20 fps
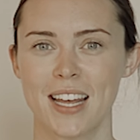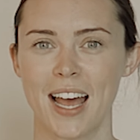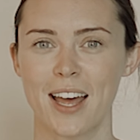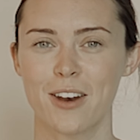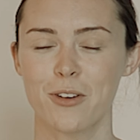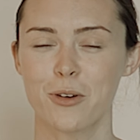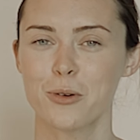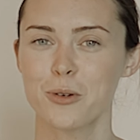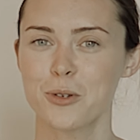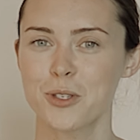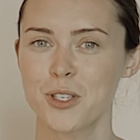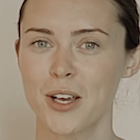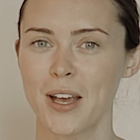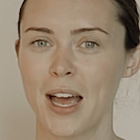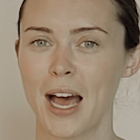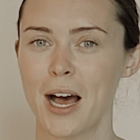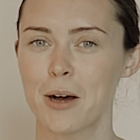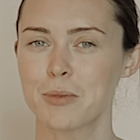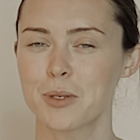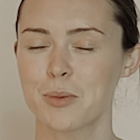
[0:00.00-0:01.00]
and also
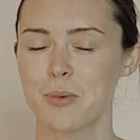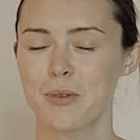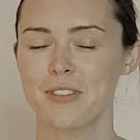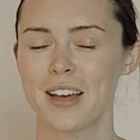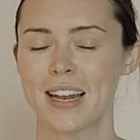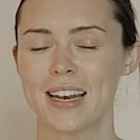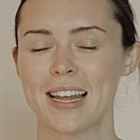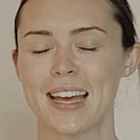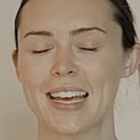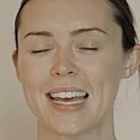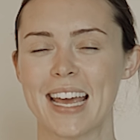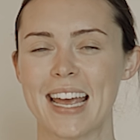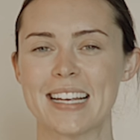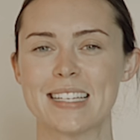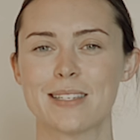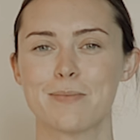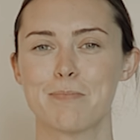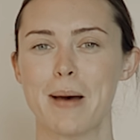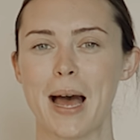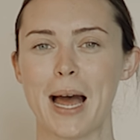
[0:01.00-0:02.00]
help to prevent
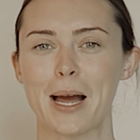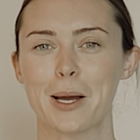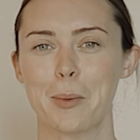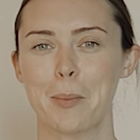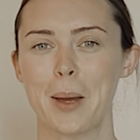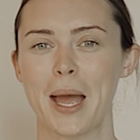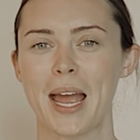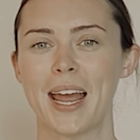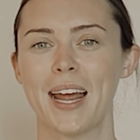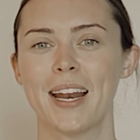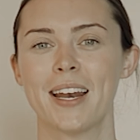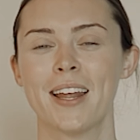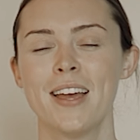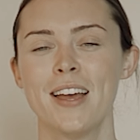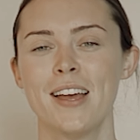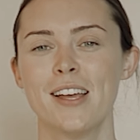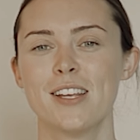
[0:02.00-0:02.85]
against back pain.